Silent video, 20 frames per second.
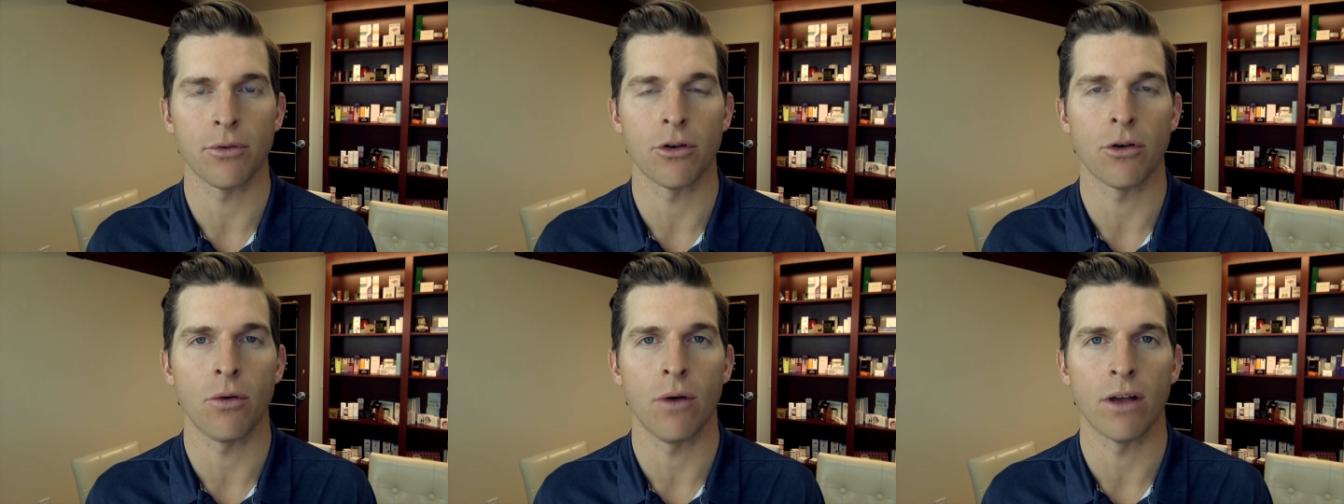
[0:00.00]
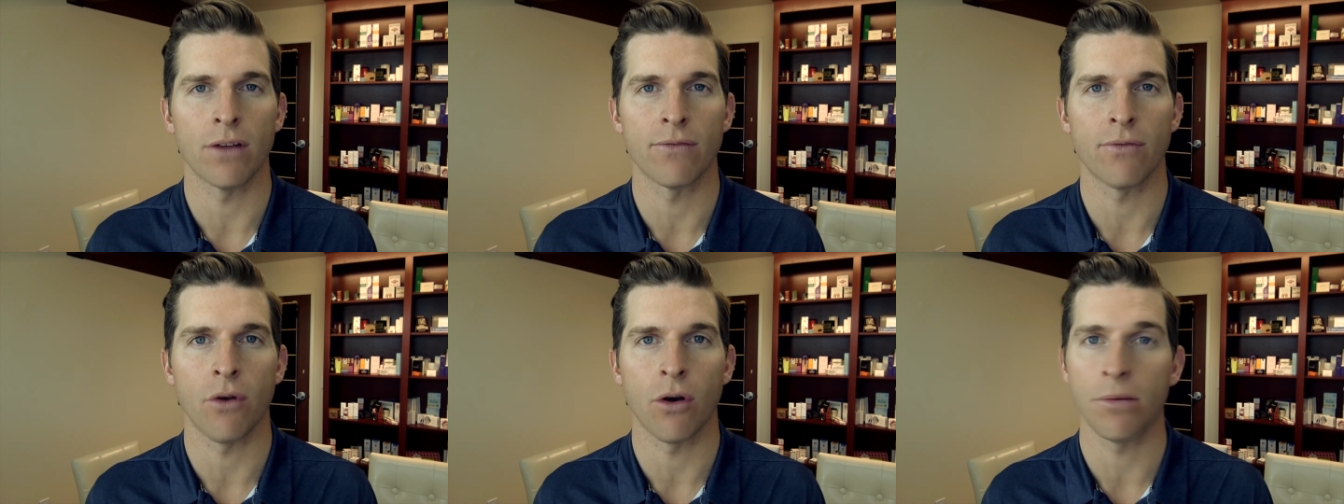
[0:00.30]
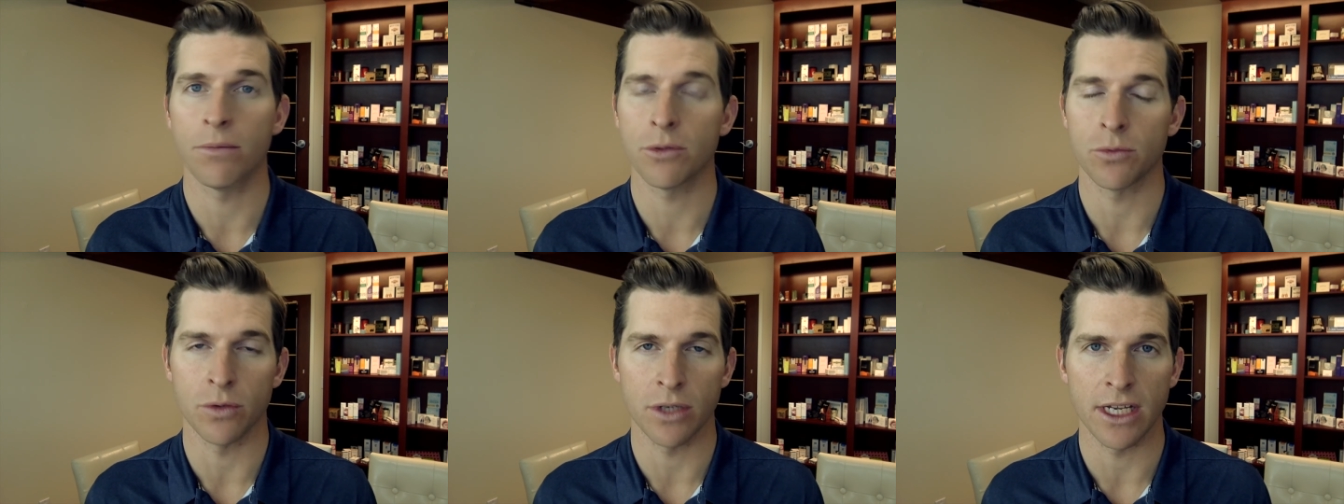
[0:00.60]
request
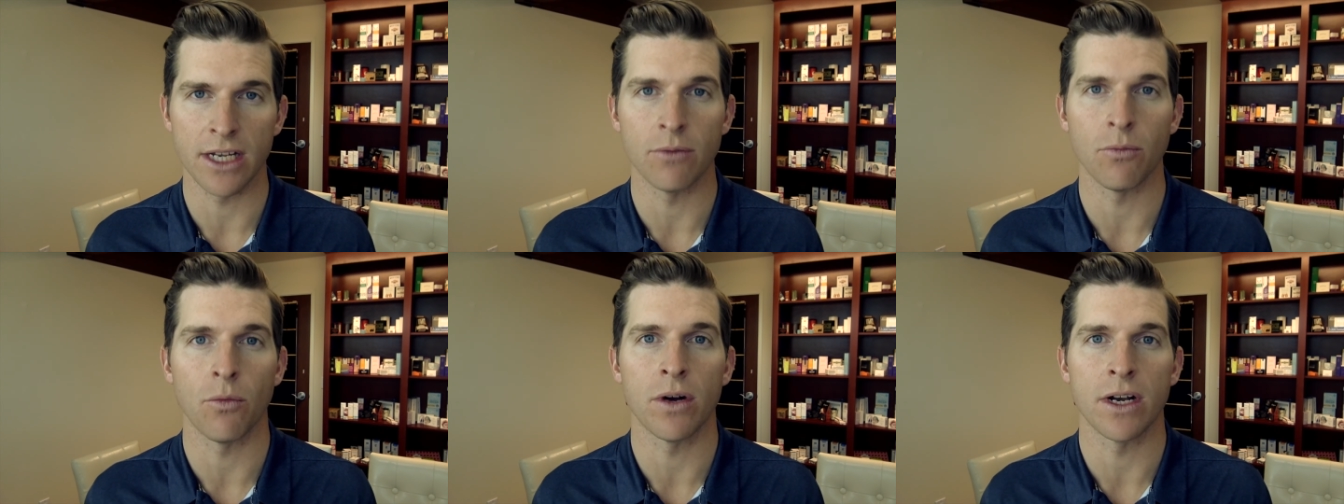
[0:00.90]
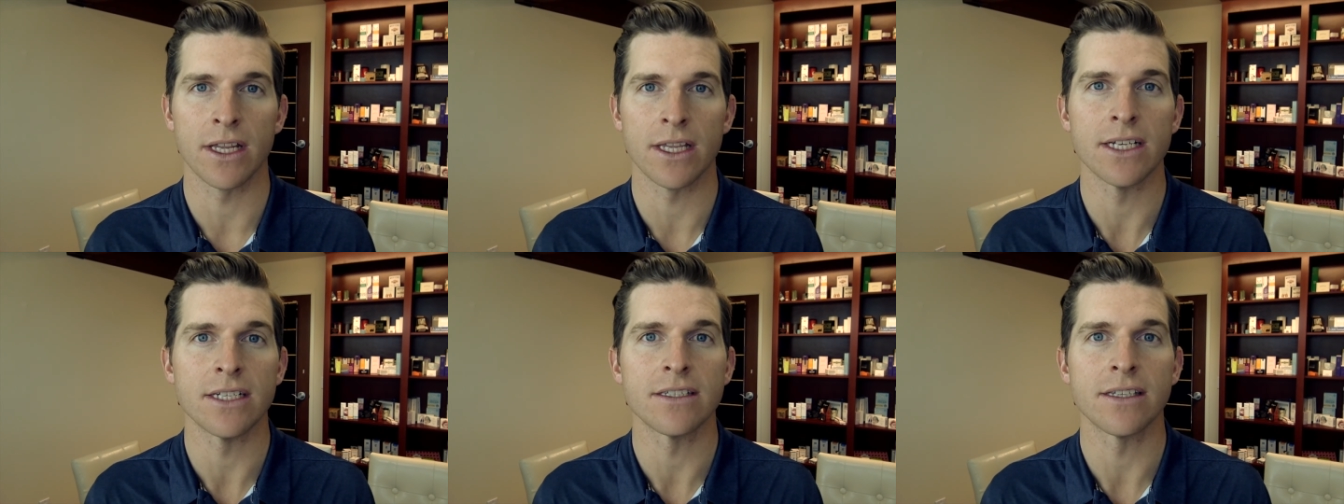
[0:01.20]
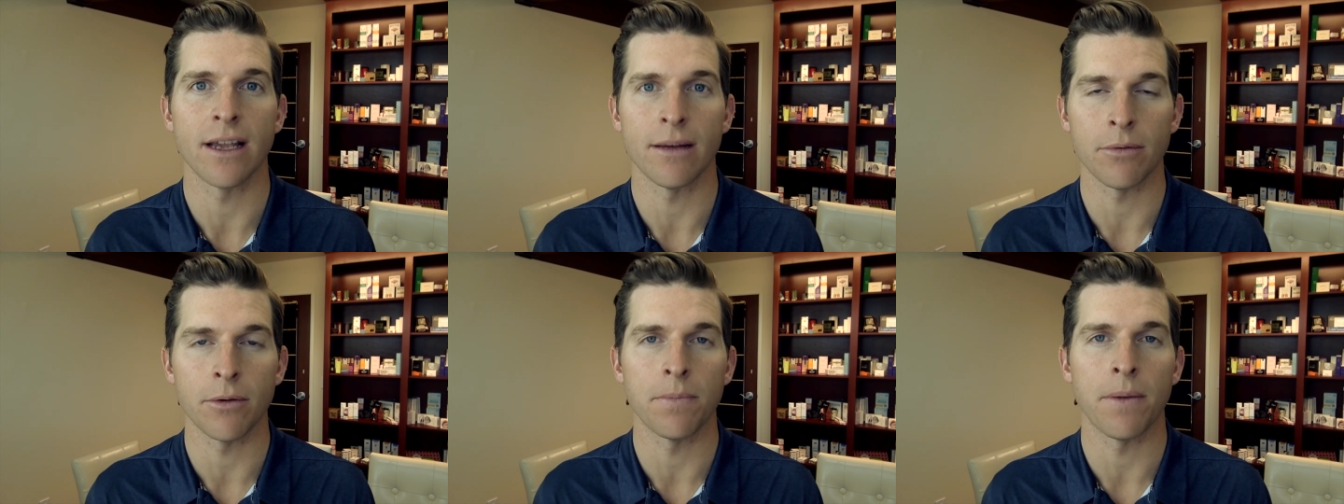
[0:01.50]
form and we'll get one of these
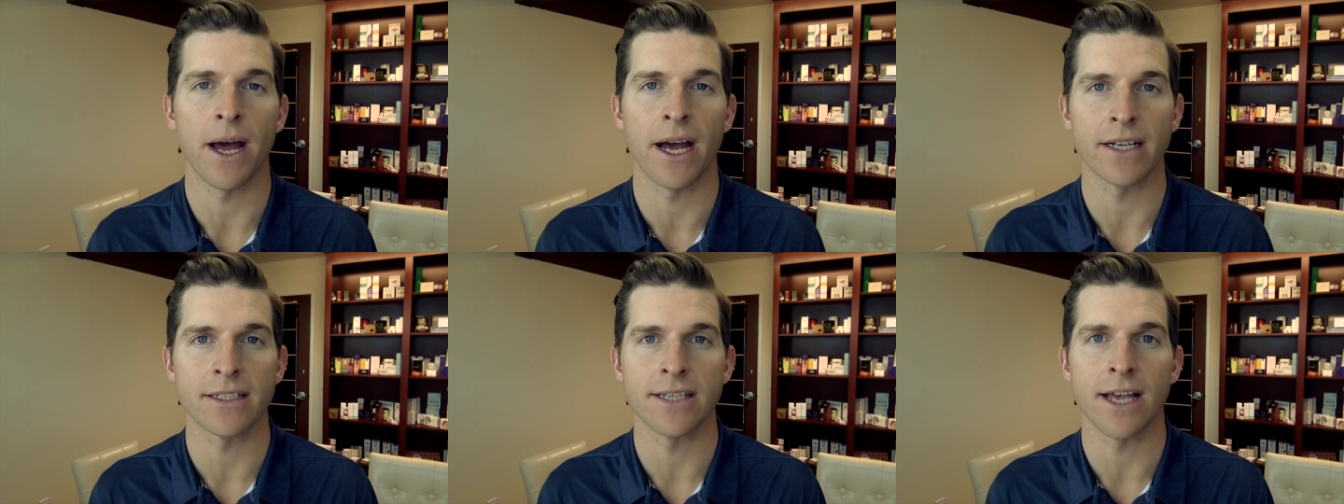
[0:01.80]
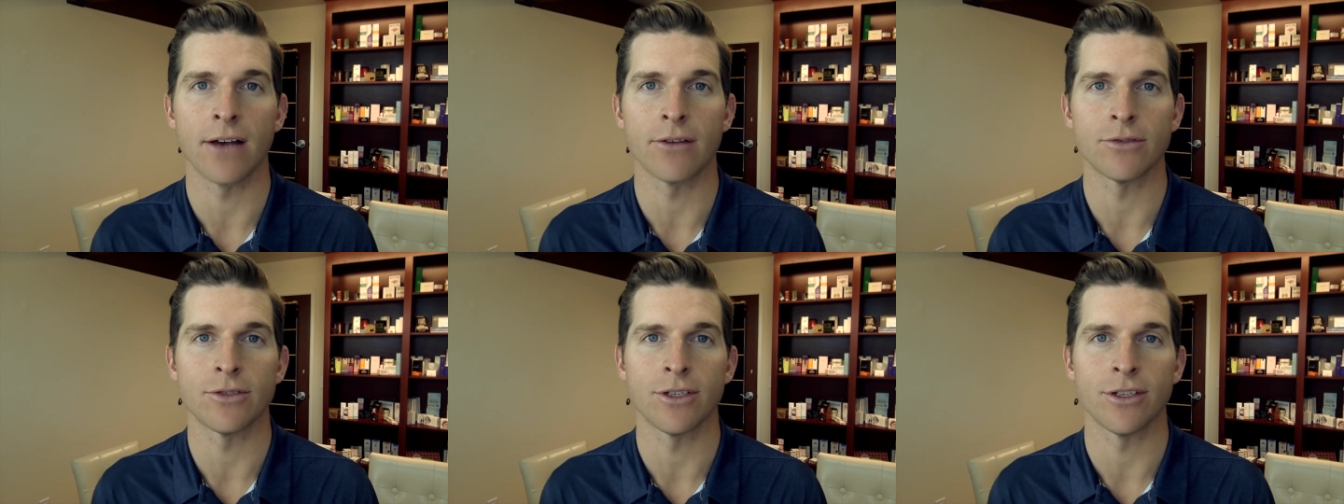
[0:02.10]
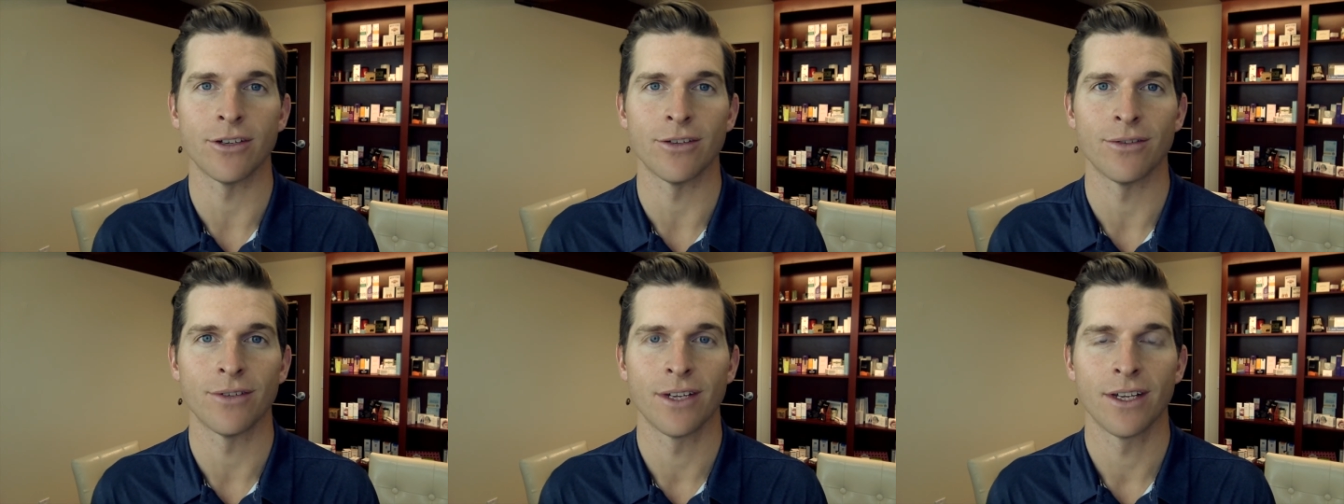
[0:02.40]
sample packs out to
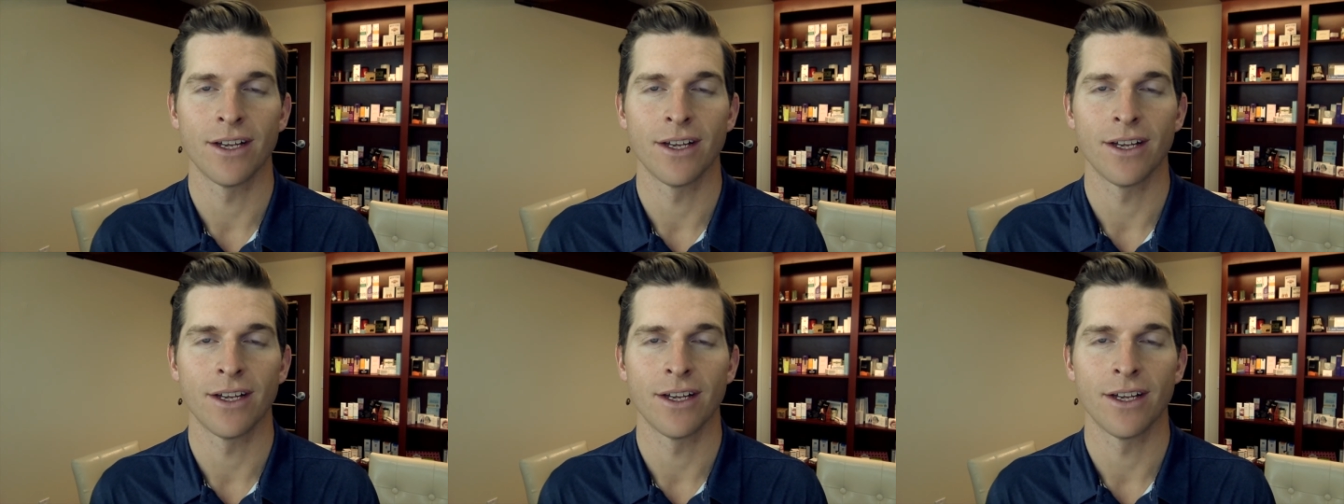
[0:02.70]
you.